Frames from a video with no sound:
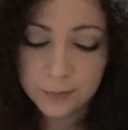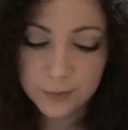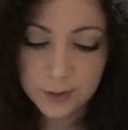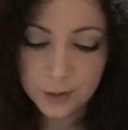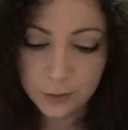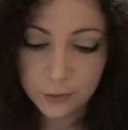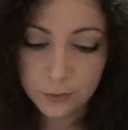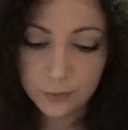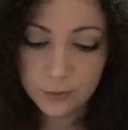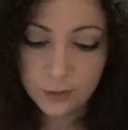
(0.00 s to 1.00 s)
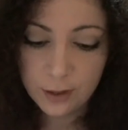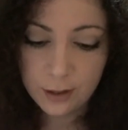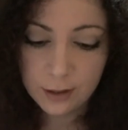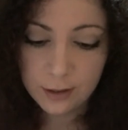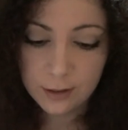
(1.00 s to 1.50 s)
So
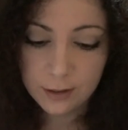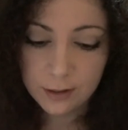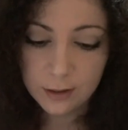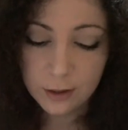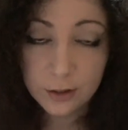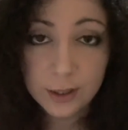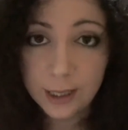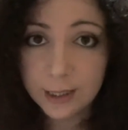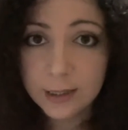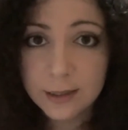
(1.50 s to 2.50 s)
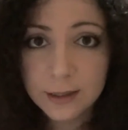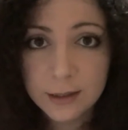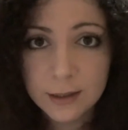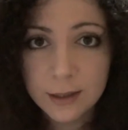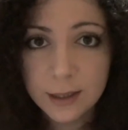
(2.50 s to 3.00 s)
good night
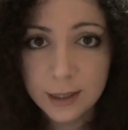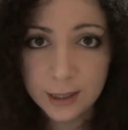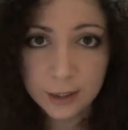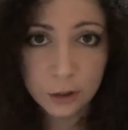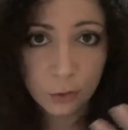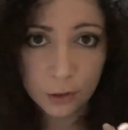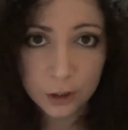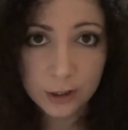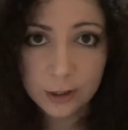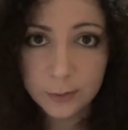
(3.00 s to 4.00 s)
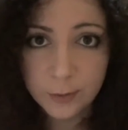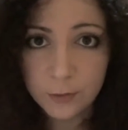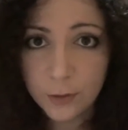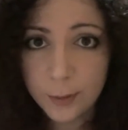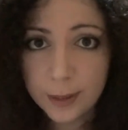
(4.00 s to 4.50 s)
in case you're watching this
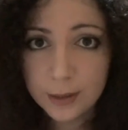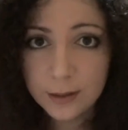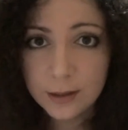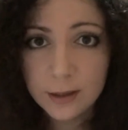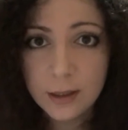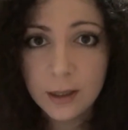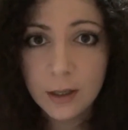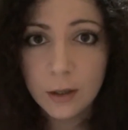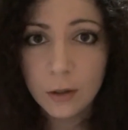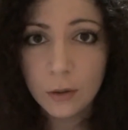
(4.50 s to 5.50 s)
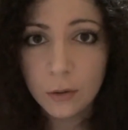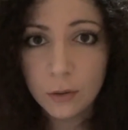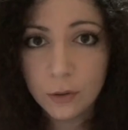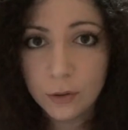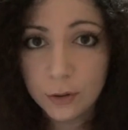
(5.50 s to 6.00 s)
before bed,
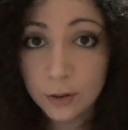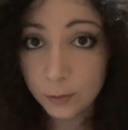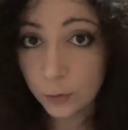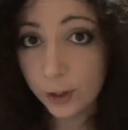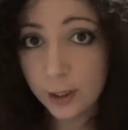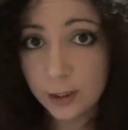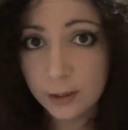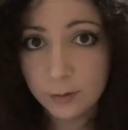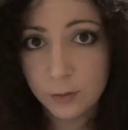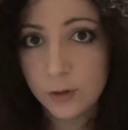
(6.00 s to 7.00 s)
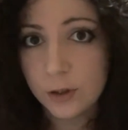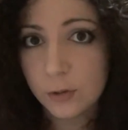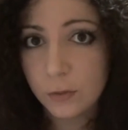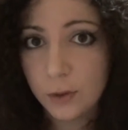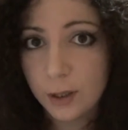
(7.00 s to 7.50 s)
or good morning if you
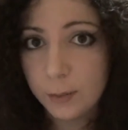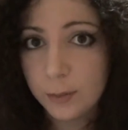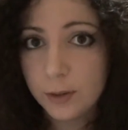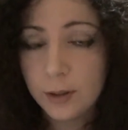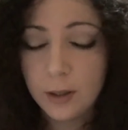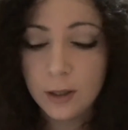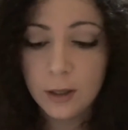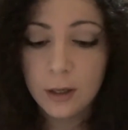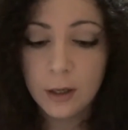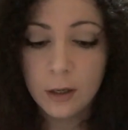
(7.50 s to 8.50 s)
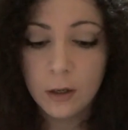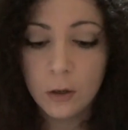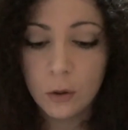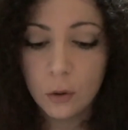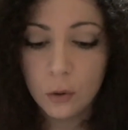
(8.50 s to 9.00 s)
just woke up,
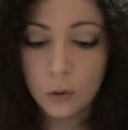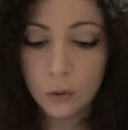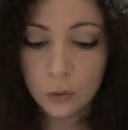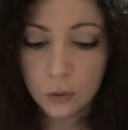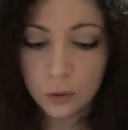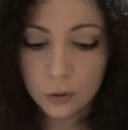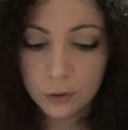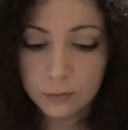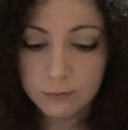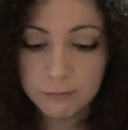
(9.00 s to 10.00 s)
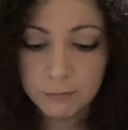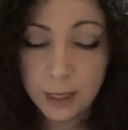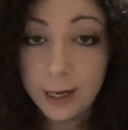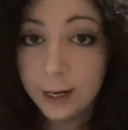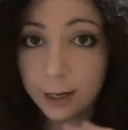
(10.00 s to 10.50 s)
or
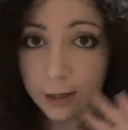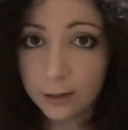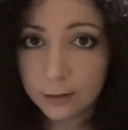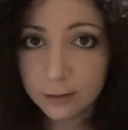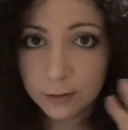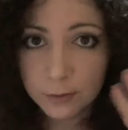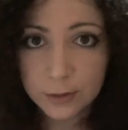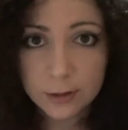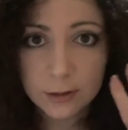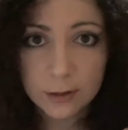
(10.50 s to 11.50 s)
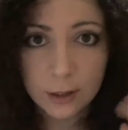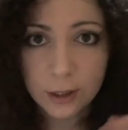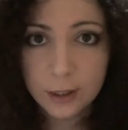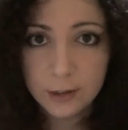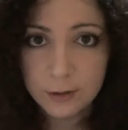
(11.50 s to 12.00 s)
hi if it's
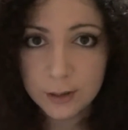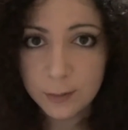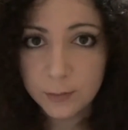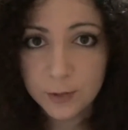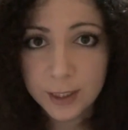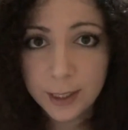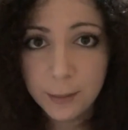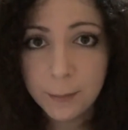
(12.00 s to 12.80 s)
any other time of the day.